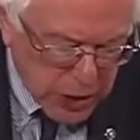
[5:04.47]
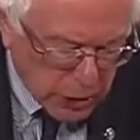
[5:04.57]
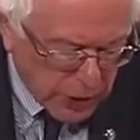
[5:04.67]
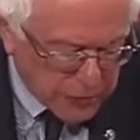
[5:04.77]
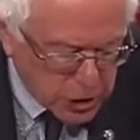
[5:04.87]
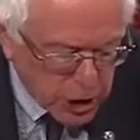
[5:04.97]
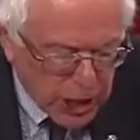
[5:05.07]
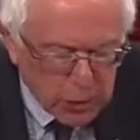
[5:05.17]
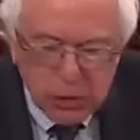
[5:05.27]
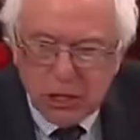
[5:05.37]
year after
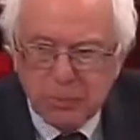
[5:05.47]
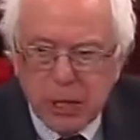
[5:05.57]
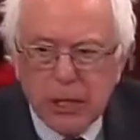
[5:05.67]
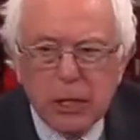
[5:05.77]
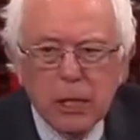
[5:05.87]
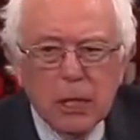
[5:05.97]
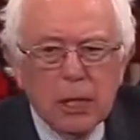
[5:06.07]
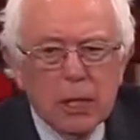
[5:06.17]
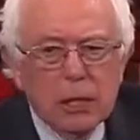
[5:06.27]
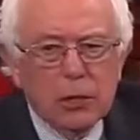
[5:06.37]
China was admitted
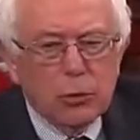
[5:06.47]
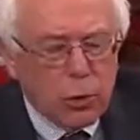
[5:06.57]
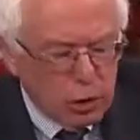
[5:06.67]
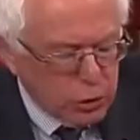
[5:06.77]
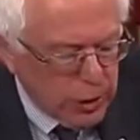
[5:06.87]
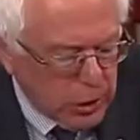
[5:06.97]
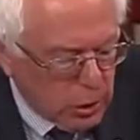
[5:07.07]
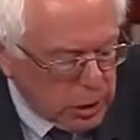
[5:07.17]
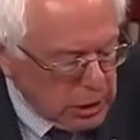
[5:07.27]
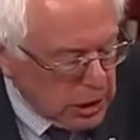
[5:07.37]
to the World Trade
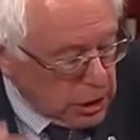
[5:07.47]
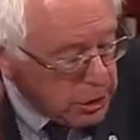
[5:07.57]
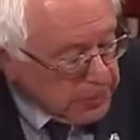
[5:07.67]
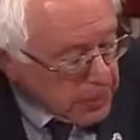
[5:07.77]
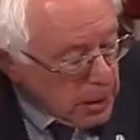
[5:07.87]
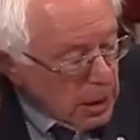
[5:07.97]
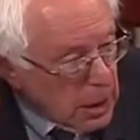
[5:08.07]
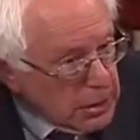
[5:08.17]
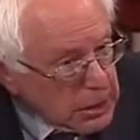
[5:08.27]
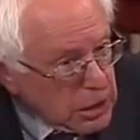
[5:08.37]
Organization.
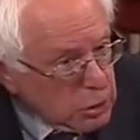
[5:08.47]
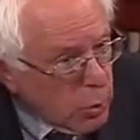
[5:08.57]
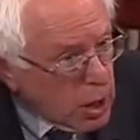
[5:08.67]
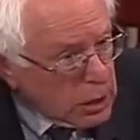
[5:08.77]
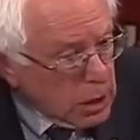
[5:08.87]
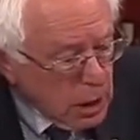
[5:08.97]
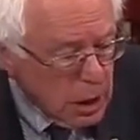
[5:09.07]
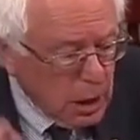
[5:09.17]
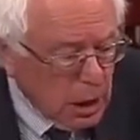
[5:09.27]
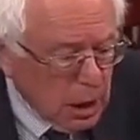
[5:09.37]
And this is what
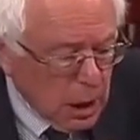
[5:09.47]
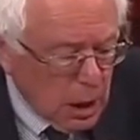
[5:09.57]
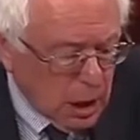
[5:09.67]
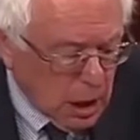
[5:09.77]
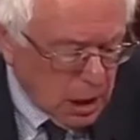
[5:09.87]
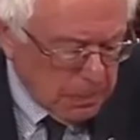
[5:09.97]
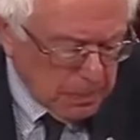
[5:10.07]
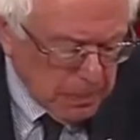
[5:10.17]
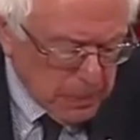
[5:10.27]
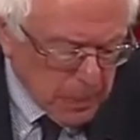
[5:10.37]

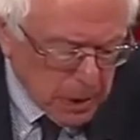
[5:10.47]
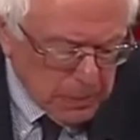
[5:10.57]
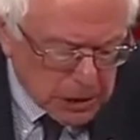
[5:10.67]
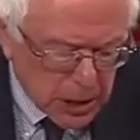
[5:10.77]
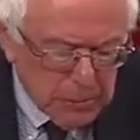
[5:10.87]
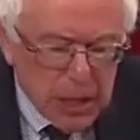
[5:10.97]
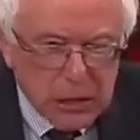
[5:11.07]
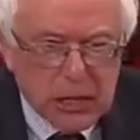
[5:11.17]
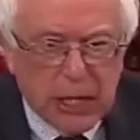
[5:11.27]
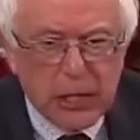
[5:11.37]
Mr.
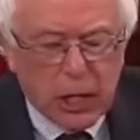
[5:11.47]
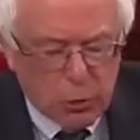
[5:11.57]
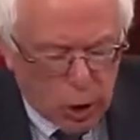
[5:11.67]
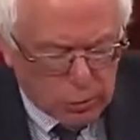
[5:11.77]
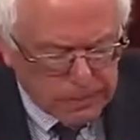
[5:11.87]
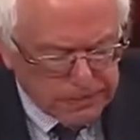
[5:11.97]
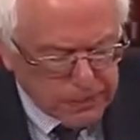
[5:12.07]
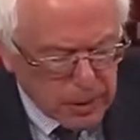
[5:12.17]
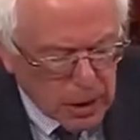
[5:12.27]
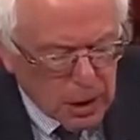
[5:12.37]
Immelt said, and I quote,
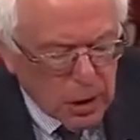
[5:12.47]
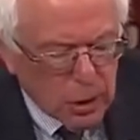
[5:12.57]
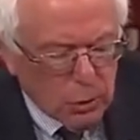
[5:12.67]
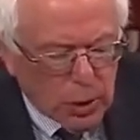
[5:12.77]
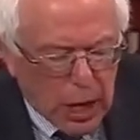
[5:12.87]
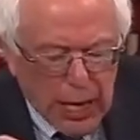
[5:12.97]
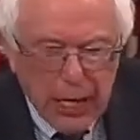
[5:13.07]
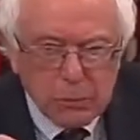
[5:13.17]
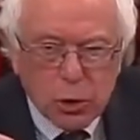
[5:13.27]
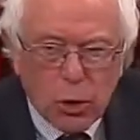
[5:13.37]
"When I
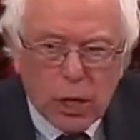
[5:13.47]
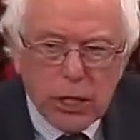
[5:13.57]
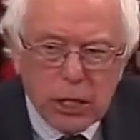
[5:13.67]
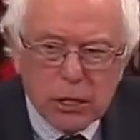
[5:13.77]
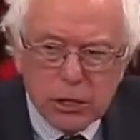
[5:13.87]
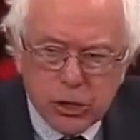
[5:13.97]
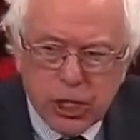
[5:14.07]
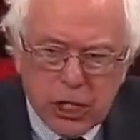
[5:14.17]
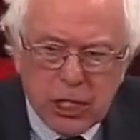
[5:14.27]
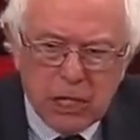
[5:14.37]
am talking to
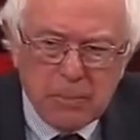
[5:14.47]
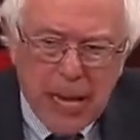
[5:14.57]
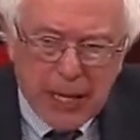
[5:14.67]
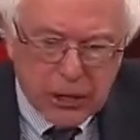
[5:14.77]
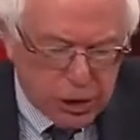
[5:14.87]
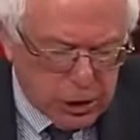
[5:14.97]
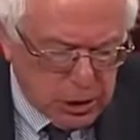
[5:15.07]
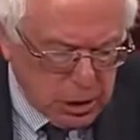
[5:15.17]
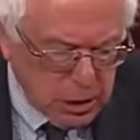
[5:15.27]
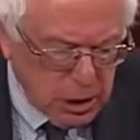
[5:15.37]
GE
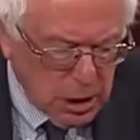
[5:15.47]
managers,